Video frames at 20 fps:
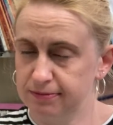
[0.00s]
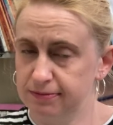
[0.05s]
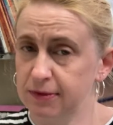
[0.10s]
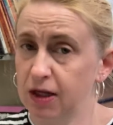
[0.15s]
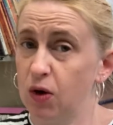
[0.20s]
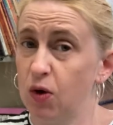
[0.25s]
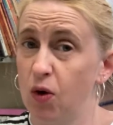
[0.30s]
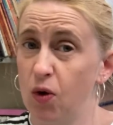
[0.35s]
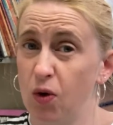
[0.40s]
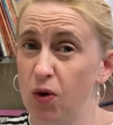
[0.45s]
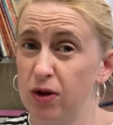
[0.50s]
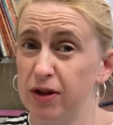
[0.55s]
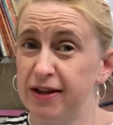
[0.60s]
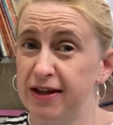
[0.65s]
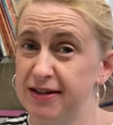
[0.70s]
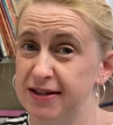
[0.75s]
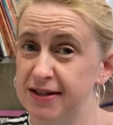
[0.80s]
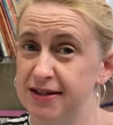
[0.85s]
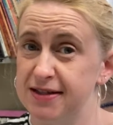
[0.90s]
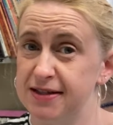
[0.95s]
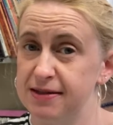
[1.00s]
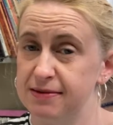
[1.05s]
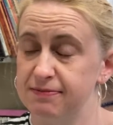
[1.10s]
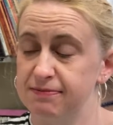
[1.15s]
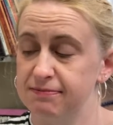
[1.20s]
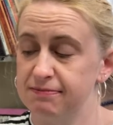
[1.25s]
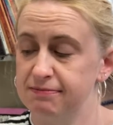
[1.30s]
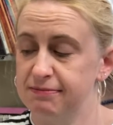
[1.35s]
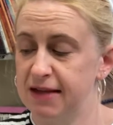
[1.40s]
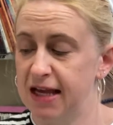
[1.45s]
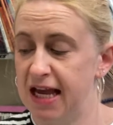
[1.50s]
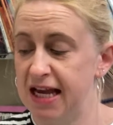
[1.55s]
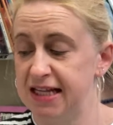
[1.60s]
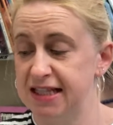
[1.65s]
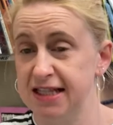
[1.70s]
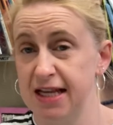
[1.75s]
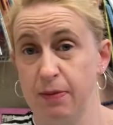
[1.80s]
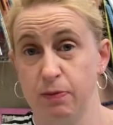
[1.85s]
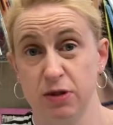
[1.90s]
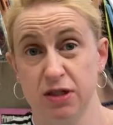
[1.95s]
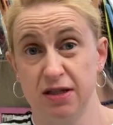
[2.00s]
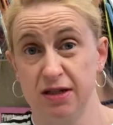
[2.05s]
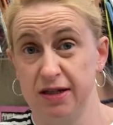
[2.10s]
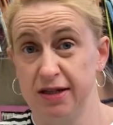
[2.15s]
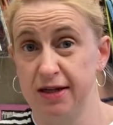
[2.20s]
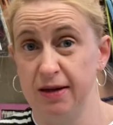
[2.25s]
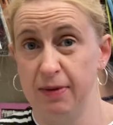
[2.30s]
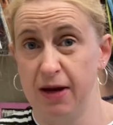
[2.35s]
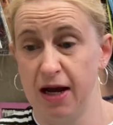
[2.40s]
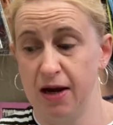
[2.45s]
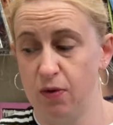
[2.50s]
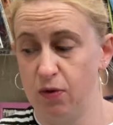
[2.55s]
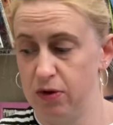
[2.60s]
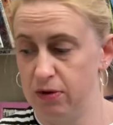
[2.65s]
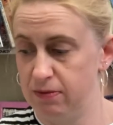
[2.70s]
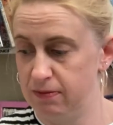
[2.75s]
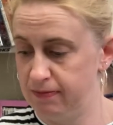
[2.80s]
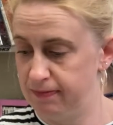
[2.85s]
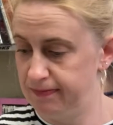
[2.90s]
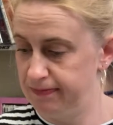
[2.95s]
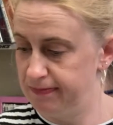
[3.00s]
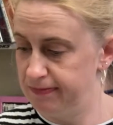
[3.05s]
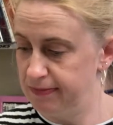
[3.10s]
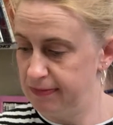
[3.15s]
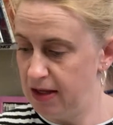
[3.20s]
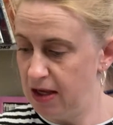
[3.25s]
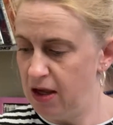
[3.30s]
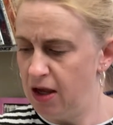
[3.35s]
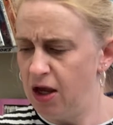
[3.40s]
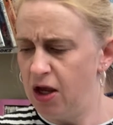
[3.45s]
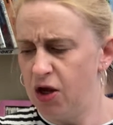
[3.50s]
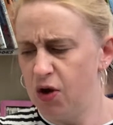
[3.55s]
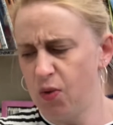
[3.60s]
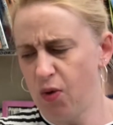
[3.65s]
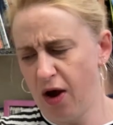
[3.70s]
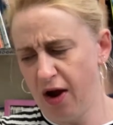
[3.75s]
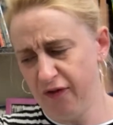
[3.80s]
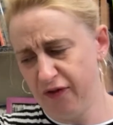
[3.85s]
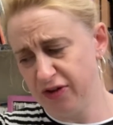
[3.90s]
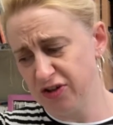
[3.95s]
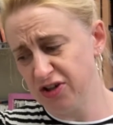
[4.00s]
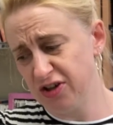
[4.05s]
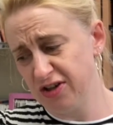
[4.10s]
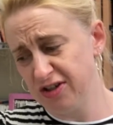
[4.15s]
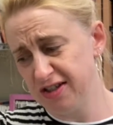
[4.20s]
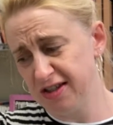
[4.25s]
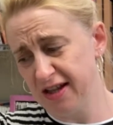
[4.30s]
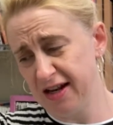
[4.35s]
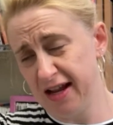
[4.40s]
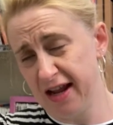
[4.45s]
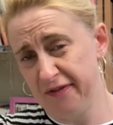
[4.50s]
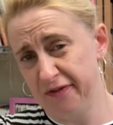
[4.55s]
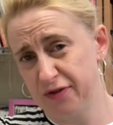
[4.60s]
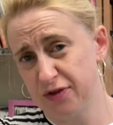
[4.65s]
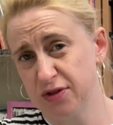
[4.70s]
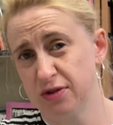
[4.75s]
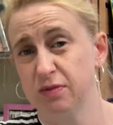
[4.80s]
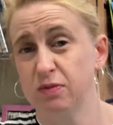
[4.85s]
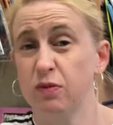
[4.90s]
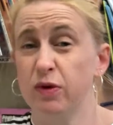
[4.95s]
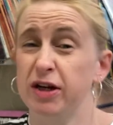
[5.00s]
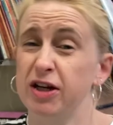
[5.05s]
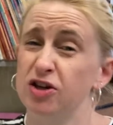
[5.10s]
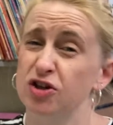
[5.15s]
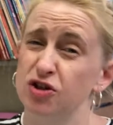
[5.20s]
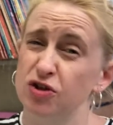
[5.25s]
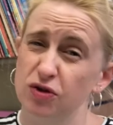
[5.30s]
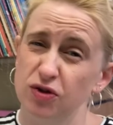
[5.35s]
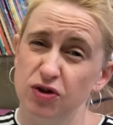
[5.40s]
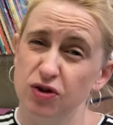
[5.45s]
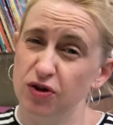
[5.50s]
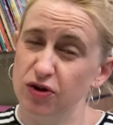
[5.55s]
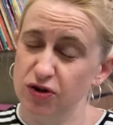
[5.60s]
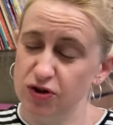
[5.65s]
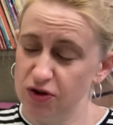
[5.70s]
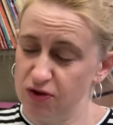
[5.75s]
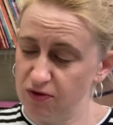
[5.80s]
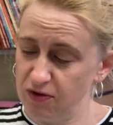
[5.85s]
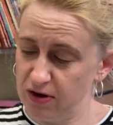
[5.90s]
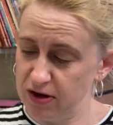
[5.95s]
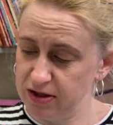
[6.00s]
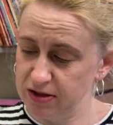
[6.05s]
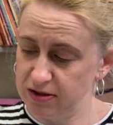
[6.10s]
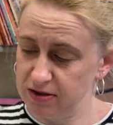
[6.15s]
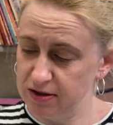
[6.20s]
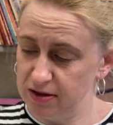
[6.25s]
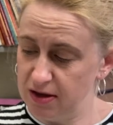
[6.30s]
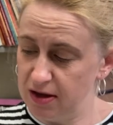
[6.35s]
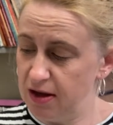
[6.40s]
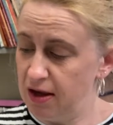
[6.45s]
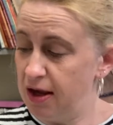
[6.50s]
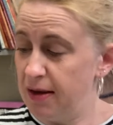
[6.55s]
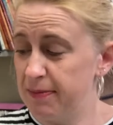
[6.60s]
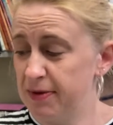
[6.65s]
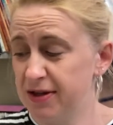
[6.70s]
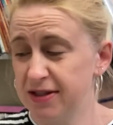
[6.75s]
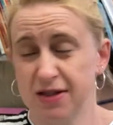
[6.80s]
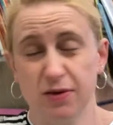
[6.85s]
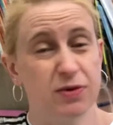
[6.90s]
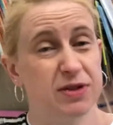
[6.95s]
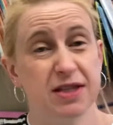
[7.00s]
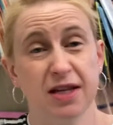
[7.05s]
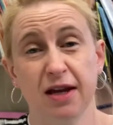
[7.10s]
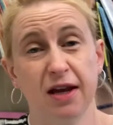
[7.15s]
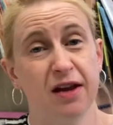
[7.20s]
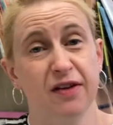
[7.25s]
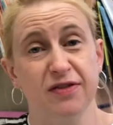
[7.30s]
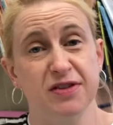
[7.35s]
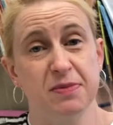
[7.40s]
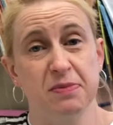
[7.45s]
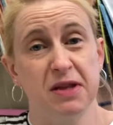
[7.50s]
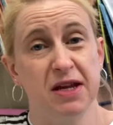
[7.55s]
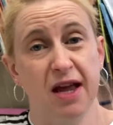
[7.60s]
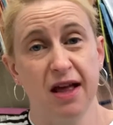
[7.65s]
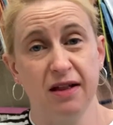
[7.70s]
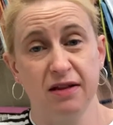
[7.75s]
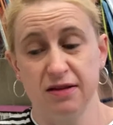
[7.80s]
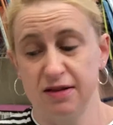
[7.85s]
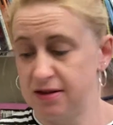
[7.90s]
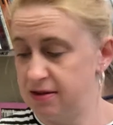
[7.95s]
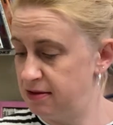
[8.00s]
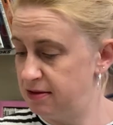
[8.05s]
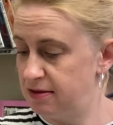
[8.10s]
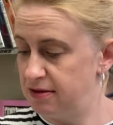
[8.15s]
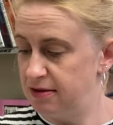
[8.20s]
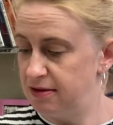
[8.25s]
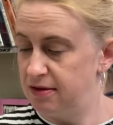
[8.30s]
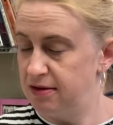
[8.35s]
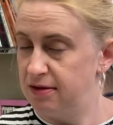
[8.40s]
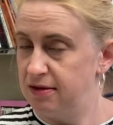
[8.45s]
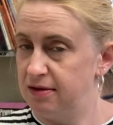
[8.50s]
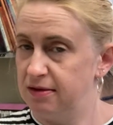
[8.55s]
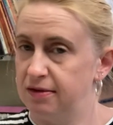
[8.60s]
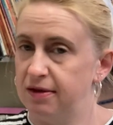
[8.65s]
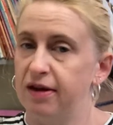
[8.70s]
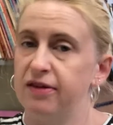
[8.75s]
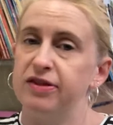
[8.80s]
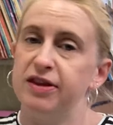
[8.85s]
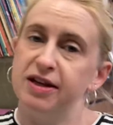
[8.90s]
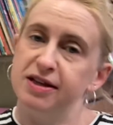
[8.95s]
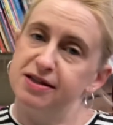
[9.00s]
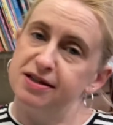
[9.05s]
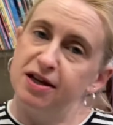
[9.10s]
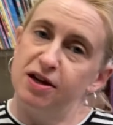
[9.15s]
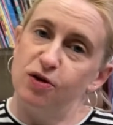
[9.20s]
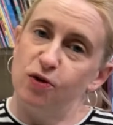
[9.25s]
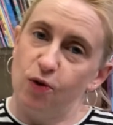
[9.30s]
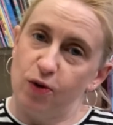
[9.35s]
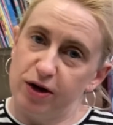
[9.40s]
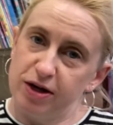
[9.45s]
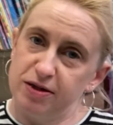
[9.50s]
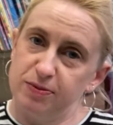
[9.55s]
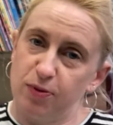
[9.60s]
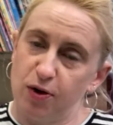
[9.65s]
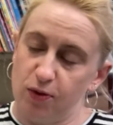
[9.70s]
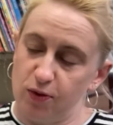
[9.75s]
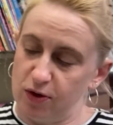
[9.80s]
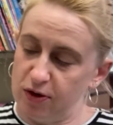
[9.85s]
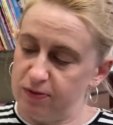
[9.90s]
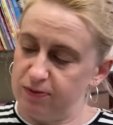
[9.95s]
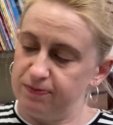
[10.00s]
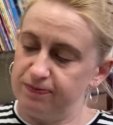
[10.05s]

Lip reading: All, that is, except the little black one, who often turned to the left when he should turn to the right, because he was thinking of something else. And this annoyed Polo.